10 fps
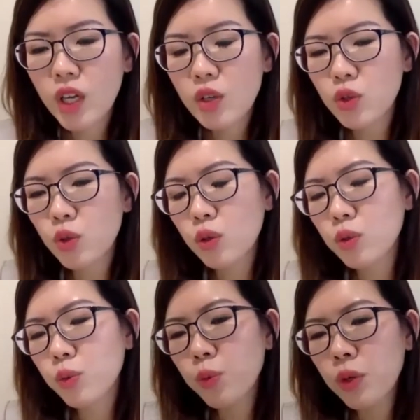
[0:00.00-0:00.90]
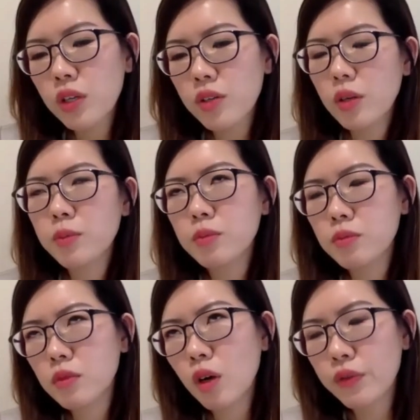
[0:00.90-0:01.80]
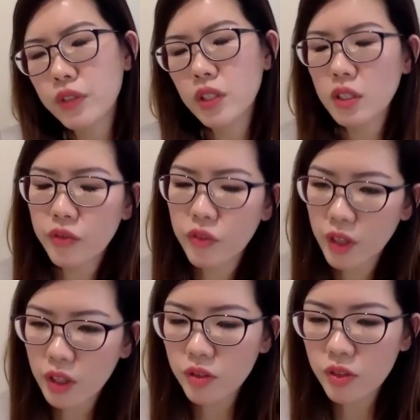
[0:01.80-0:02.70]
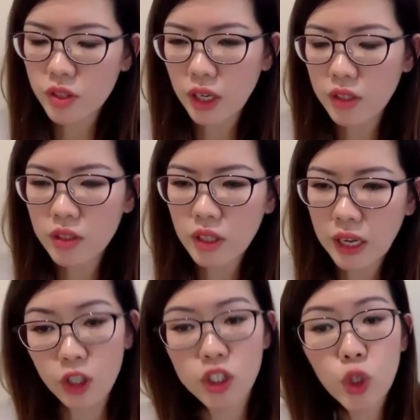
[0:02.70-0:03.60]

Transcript: So what are some of the things that actually